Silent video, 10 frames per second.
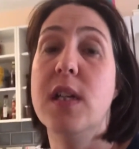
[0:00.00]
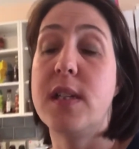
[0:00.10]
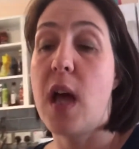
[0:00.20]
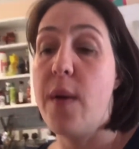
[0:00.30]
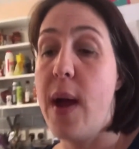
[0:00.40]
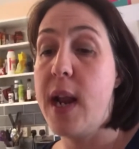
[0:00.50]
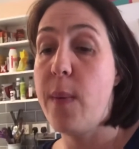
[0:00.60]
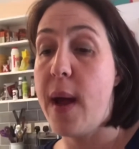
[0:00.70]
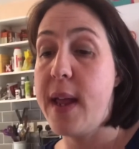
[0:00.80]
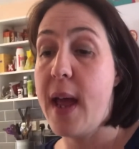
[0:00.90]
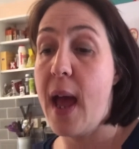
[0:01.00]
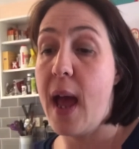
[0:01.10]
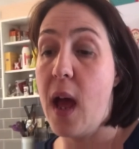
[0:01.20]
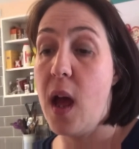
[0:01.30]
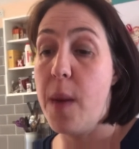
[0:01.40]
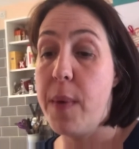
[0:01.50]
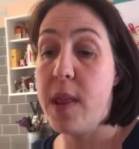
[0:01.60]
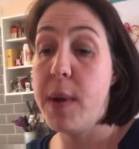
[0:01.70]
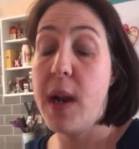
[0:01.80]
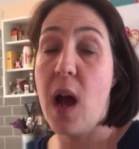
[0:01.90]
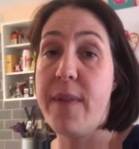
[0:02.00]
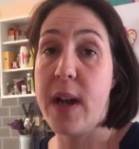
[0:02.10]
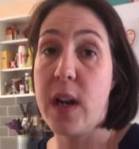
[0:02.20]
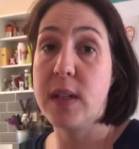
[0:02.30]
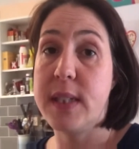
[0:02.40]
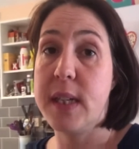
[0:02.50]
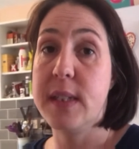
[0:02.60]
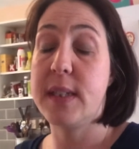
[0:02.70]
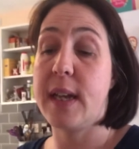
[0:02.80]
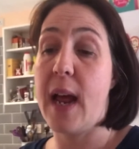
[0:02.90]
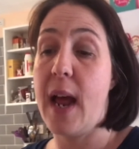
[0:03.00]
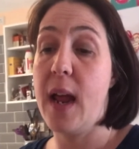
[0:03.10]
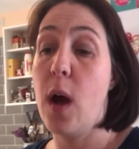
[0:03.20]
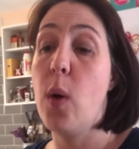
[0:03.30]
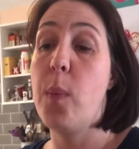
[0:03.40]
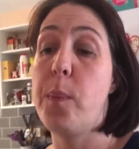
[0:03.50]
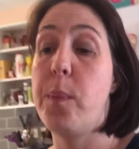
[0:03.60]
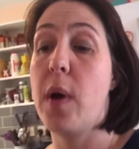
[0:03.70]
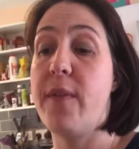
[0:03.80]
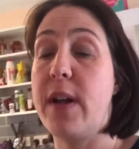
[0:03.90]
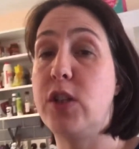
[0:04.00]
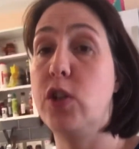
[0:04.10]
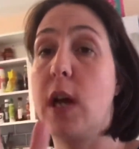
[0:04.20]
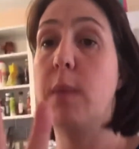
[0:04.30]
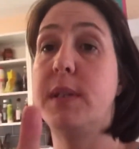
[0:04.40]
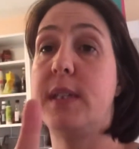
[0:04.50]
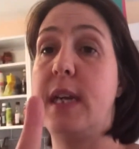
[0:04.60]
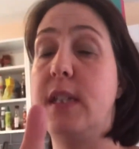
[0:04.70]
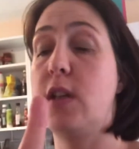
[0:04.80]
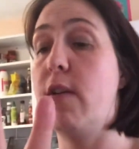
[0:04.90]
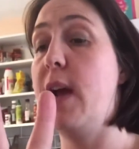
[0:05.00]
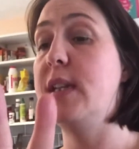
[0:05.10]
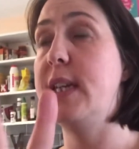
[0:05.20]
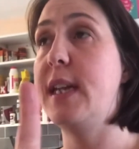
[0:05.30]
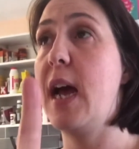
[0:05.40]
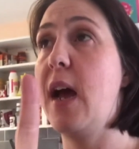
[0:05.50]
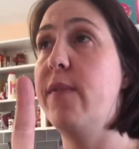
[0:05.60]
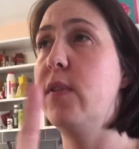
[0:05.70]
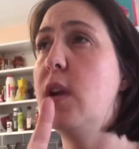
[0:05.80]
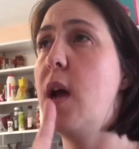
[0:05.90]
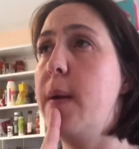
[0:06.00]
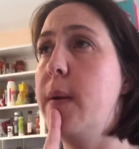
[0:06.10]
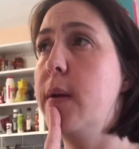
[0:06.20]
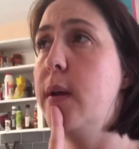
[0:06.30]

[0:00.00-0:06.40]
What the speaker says: So anyway, yeah, at the minute I've had no sins today. I've had 2 cups of tea, sorry. I did have no